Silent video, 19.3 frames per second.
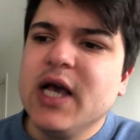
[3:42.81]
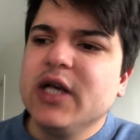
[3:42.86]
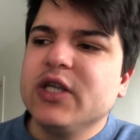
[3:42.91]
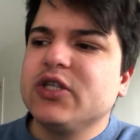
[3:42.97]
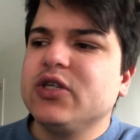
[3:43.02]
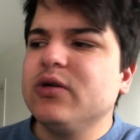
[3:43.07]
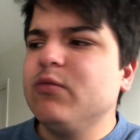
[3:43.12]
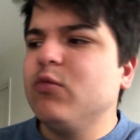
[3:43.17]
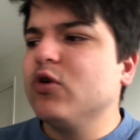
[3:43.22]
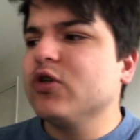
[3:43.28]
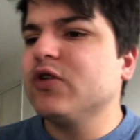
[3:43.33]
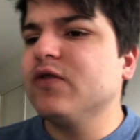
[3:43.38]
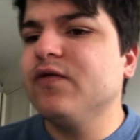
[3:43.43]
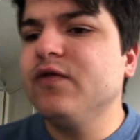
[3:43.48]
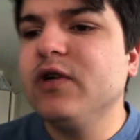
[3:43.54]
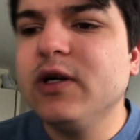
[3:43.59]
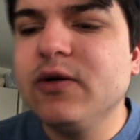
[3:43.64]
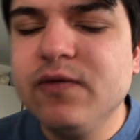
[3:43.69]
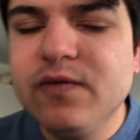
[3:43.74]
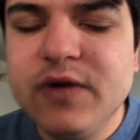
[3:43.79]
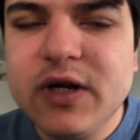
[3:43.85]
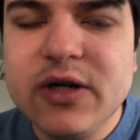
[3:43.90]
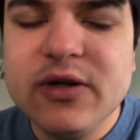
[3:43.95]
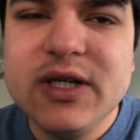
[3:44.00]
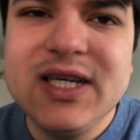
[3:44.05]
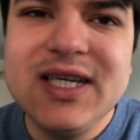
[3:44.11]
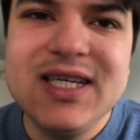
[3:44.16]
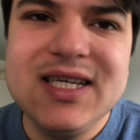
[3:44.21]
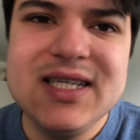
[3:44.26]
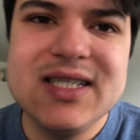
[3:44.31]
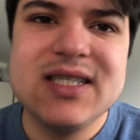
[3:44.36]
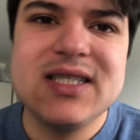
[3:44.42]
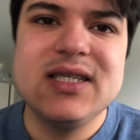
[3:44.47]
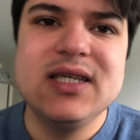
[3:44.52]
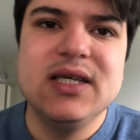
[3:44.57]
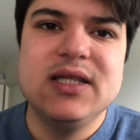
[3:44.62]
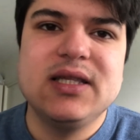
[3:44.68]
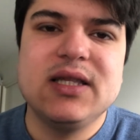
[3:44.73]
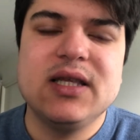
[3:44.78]
So it was a very very
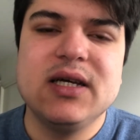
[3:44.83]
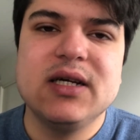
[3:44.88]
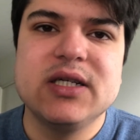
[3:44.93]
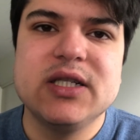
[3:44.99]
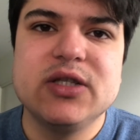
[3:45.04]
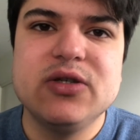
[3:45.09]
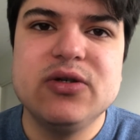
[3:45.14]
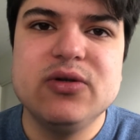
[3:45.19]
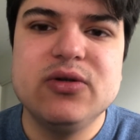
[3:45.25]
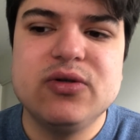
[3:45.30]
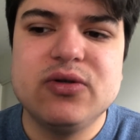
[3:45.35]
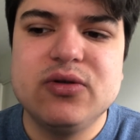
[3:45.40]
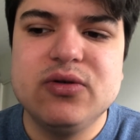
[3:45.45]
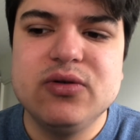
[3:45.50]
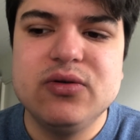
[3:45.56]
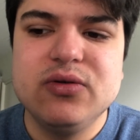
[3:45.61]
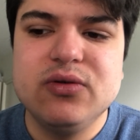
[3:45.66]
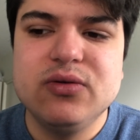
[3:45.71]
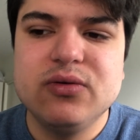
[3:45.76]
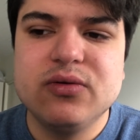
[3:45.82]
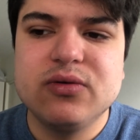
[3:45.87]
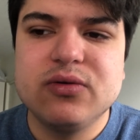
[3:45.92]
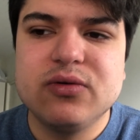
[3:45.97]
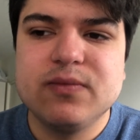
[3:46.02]
easy thing to to